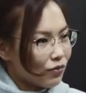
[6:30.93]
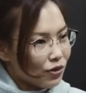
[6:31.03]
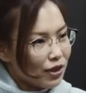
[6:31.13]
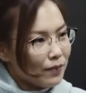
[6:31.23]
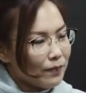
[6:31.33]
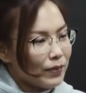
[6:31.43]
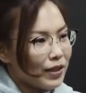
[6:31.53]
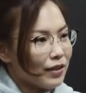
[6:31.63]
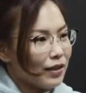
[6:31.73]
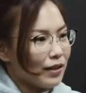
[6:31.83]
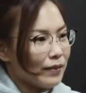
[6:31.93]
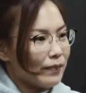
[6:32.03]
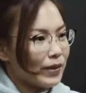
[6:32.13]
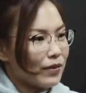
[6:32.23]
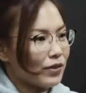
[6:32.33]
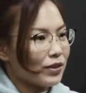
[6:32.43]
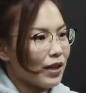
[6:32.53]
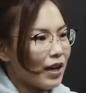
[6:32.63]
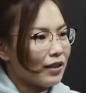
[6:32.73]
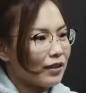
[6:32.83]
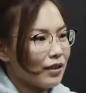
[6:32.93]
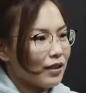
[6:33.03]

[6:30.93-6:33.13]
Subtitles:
for them, but it was not,